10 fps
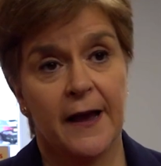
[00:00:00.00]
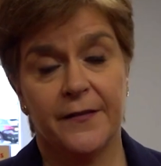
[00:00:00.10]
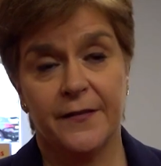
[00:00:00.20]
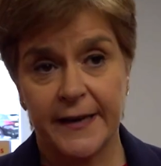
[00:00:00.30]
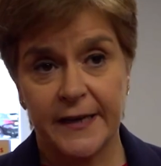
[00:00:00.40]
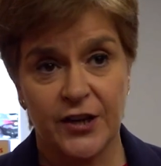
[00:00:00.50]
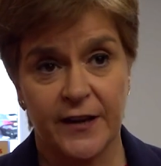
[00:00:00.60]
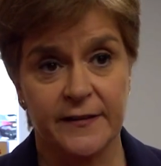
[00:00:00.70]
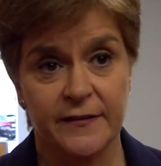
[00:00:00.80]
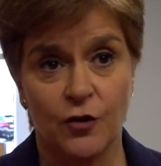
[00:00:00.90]
The
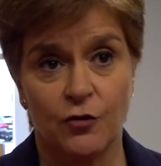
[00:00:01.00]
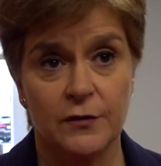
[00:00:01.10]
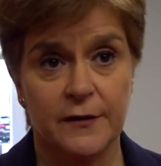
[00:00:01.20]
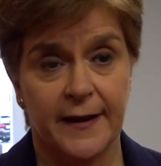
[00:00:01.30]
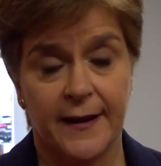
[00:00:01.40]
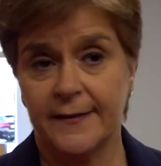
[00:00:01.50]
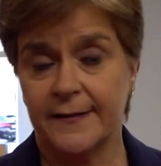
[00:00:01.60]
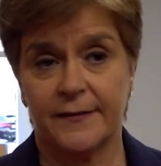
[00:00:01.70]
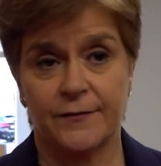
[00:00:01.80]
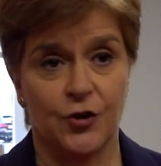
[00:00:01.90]
NHS in Scotland,
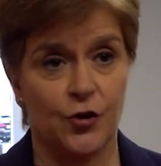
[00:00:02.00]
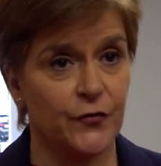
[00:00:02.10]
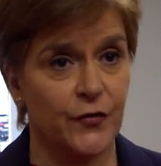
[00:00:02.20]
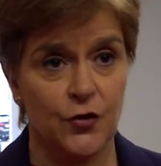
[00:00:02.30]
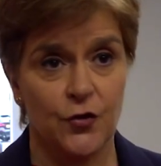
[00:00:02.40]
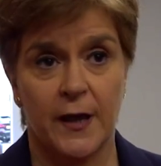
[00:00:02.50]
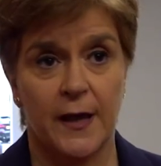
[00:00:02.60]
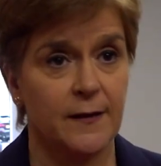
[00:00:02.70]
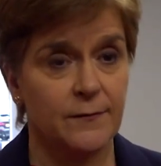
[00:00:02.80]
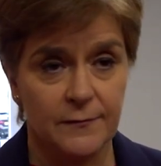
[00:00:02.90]
as across the
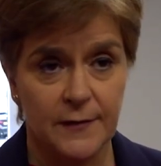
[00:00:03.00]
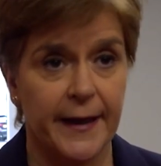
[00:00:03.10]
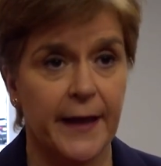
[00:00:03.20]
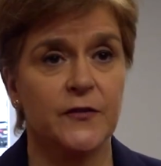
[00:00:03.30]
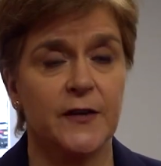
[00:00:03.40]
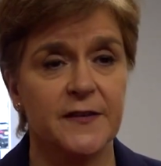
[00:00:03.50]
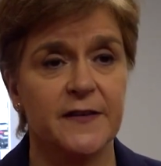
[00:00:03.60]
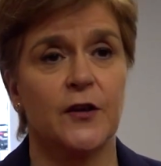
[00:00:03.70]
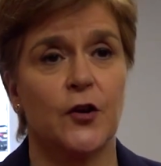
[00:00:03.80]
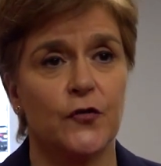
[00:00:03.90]
UK, like health
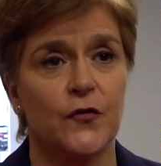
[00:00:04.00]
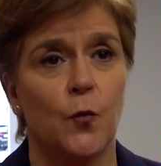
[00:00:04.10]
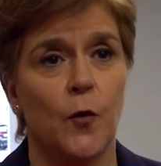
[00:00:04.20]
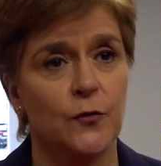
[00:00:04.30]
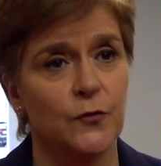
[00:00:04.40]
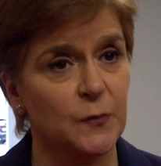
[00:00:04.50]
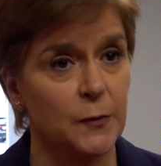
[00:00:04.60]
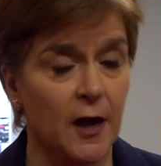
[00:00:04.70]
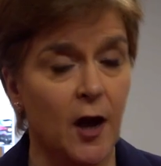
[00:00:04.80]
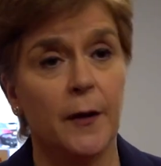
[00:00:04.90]
services across the world as we
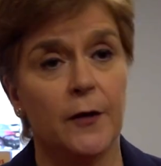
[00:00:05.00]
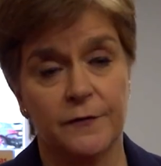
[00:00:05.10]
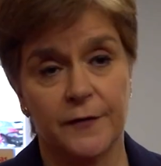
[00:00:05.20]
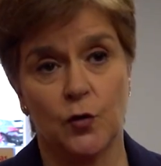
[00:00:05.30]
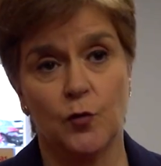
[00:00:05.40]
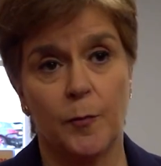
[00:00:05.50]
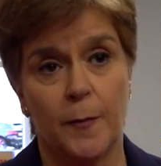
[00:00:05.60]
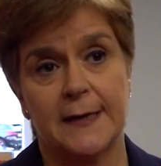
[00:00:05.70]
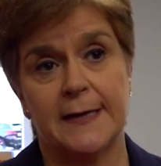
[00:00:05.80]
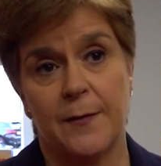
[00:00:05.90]
come out of a global
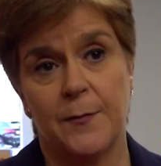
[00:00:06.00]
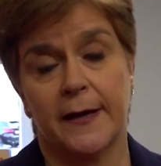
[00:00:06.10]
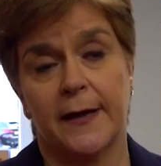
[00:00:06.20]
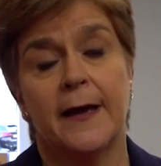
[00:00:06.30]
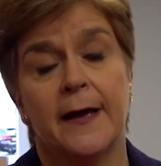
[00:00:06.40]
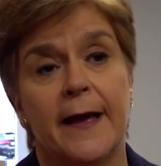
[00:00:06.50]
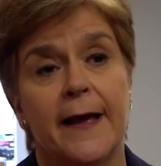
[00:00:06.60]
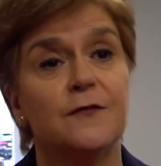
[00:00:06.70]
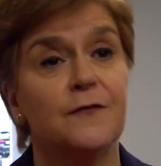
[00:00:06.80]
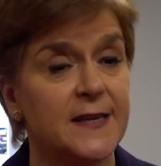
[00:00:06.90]
pandemic,
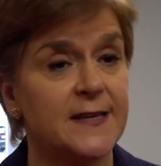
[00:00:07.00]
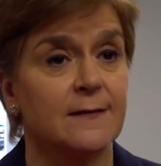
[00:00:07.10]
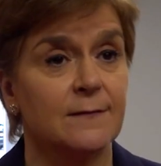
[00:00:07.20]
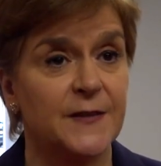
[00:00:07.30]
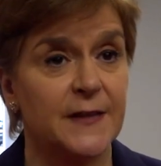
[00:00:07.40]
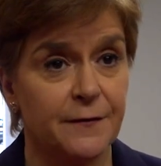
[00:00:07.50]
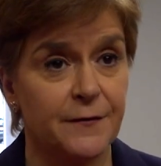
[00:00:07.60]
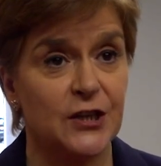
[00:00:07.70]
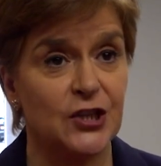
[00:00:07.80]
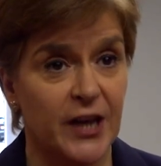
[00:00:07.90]
is facing
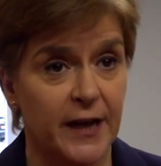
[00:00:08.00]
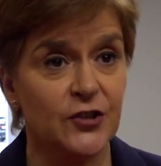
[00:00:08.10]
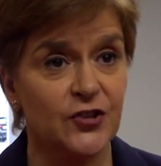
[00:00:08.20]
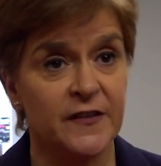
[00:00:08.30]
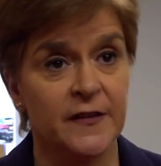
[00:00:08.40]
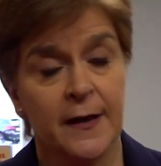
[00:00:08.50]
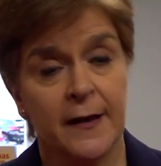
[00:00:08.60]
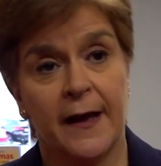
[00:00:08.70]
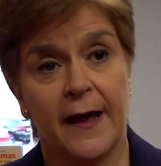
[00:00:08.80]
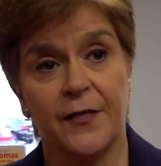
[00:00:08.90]
significant challenges.
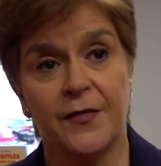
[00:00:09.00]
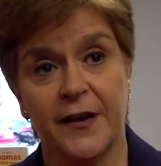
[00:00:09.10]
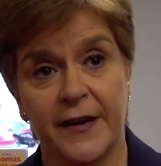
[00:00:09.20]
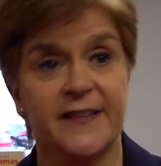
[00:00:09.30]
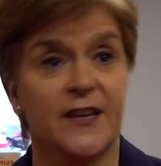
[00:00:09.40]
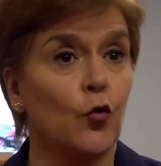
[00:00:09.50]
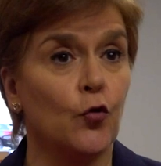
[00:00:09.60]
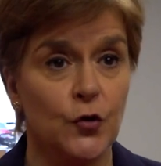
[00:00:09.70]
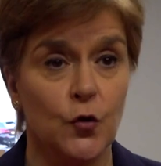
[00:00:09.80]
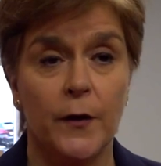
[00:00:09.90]
There is an
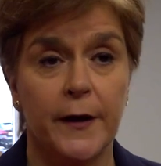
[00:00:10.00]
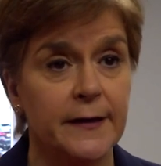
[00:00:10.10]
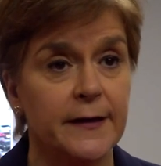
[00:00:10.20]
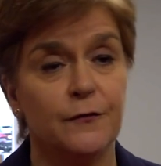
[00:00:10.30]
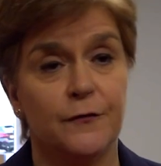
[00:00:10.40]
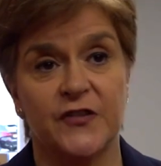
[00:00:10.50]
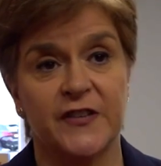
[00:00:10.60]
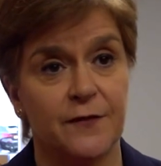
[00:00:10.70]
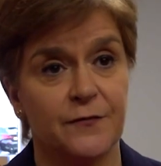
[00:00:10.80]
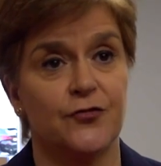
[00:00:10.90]
ongoing need for
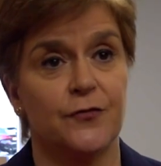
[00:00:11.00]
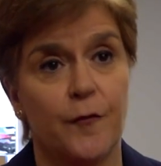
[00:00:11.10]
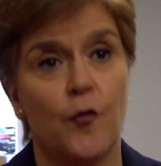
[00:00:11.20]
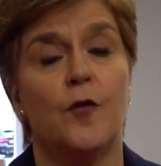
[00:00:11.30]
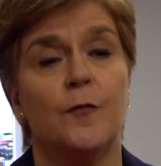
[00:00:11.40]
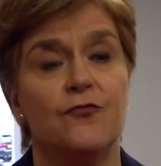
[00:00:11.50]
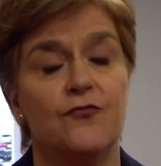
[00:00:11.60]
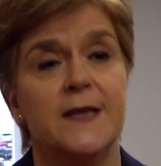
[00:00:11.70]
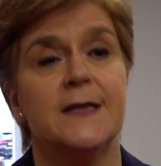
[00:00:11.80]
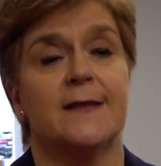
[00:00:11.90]
service reform and
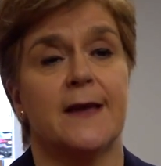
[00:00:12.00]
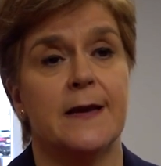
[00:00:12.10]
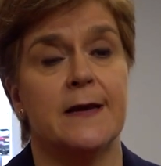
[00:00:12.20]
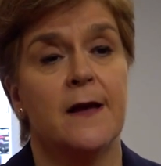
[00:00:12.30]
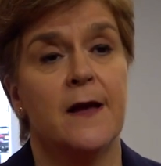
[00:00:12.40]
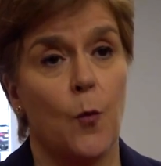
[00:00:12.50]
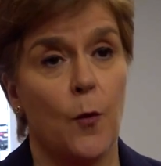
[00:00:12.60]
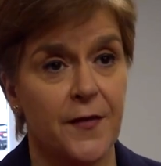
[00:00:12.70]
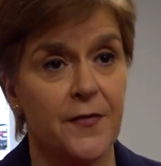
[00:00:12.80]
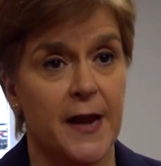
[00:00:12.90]
redesign
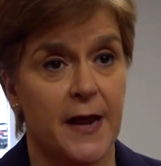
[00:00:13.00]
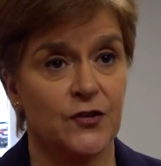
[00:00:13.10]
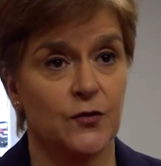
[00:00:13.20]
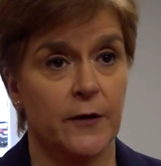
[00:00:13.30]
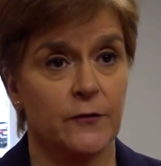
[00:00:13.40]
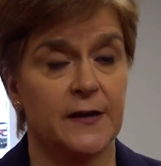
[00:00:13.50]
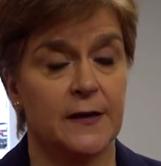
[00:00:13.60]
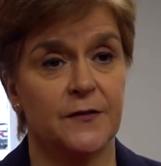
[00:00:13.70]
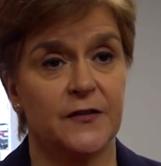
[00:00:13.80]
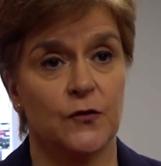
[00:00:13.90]
within the National Health
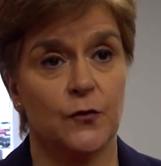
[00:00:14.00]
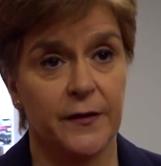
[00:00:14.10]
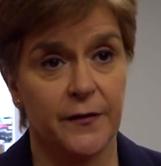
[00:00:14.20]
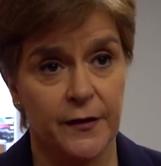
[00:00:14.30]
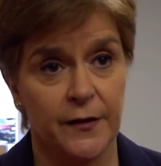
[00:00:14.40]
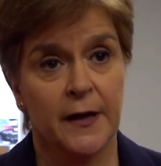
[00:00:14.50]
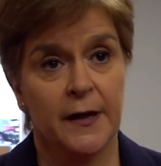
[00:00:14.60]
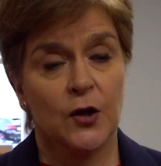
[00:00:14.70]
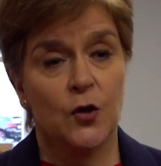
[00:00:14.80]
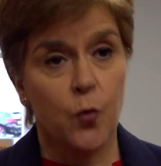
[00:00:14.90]
Service so that the
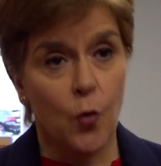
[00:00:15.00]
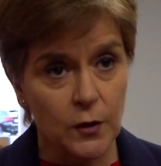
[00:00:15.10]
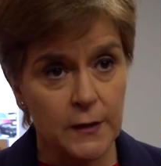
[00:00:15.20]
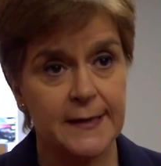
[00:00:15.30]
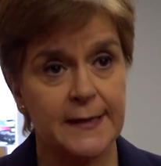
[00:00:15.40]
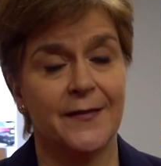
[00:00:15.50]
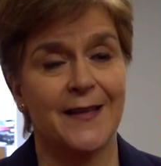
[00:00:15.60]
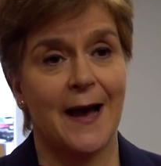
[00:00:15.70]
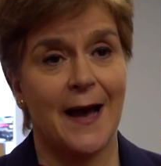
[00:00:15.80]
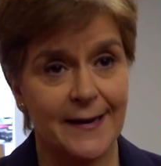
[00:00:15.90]
quality and
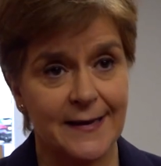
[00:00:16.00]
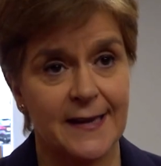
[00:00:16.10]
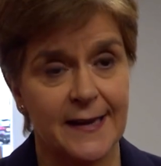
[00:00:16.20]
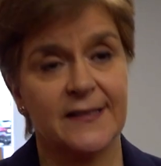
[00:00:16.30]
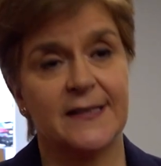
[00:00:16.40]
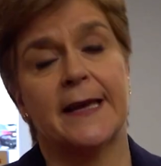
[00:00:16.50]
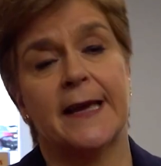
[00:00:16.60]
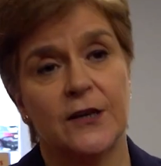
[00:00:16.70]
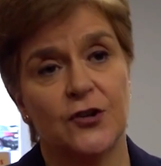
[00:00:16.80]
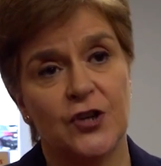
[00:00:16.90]
the access to
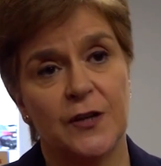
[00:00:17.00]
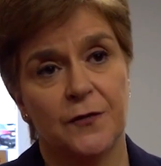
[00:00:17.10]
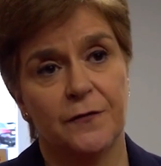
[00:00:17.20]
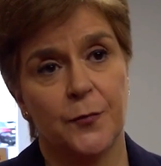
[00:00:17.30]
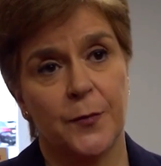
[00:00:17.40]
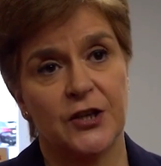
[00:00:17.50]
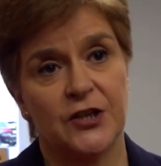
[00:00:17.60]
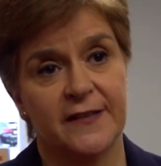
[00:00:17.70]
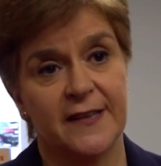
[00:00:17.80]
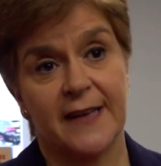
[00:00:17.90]
care and treatment for
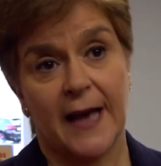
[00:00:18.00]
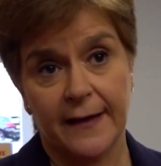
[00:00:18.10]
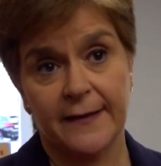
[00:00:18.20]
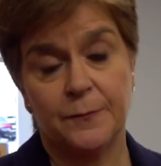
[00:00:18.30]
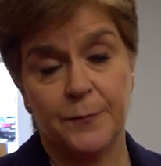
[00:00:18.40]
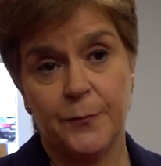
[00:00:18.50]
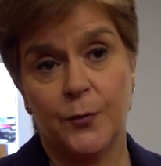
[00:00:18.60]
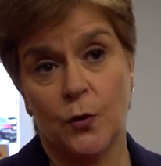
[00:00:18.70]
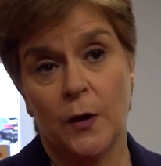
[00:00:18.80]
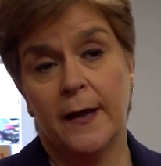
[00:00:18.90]
patients is as
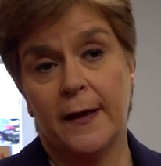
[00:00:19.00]
people